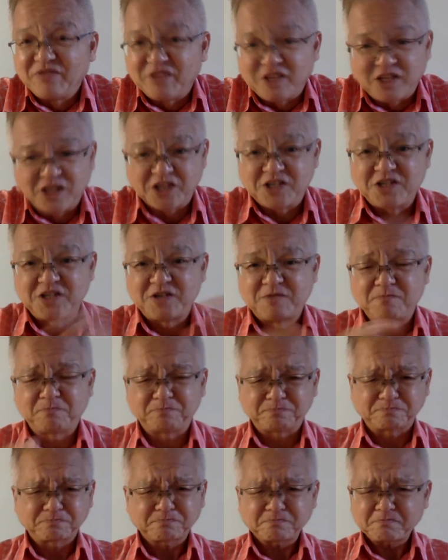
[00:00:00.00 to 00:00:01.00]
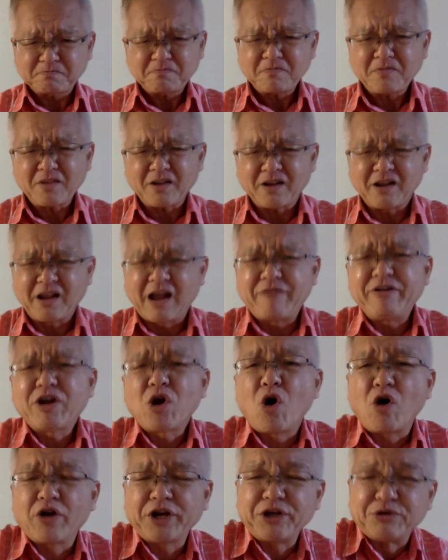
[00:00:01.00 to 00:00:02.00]
It is every
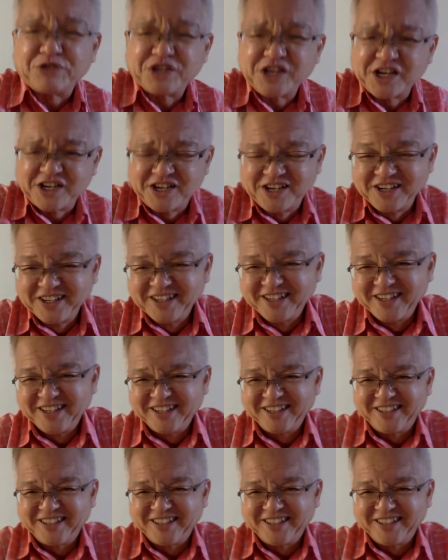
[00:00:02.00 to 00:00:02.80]
corner you turn,